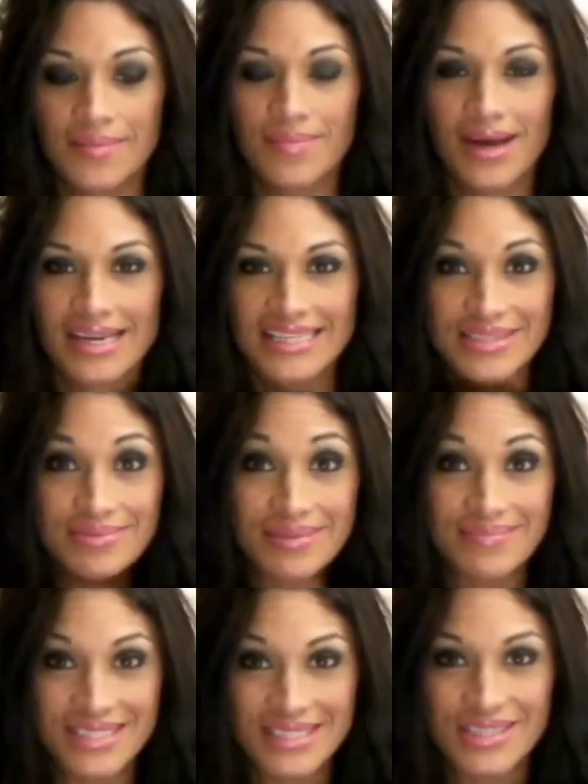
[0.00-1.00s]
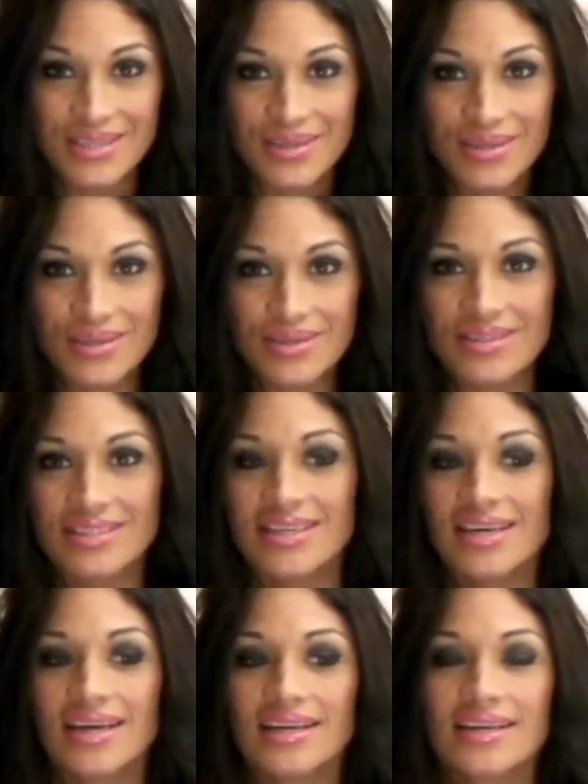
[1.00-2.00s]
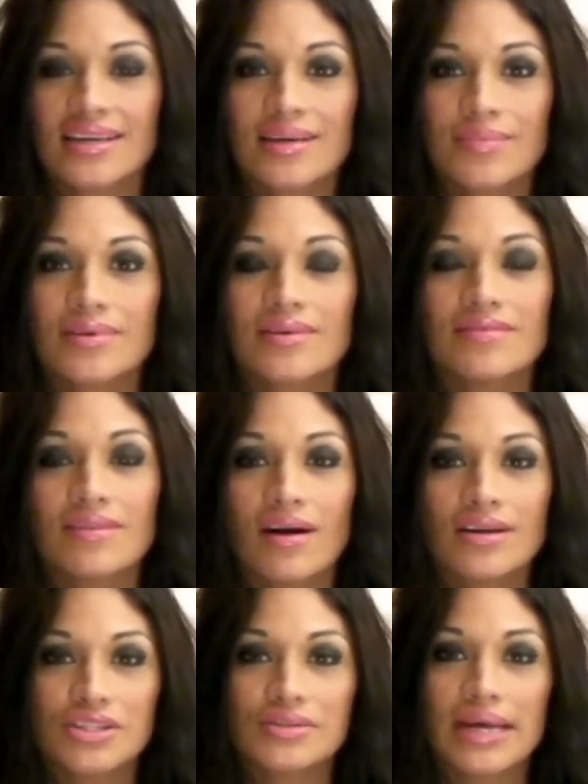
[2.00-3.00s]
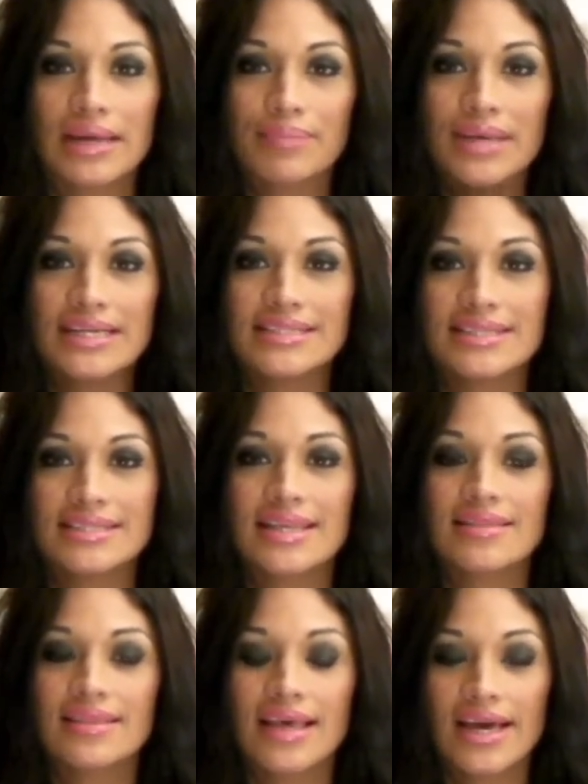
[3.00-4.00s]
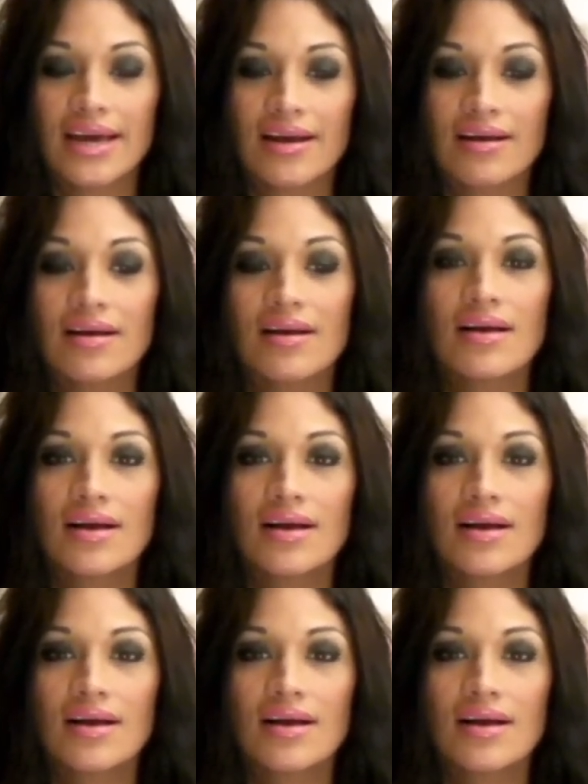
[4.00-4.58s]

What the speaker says: my swimsuits, and a couple of lingerie pieces in there.